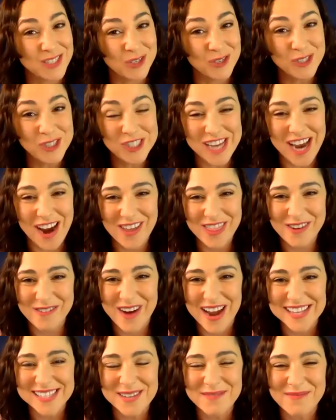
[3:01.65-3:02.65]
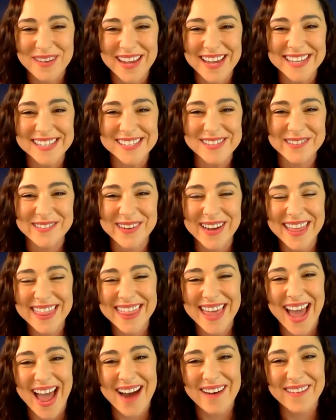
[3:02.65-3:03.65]
do share the recipes with
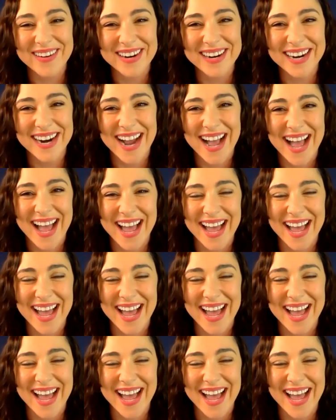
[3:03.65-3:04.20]
our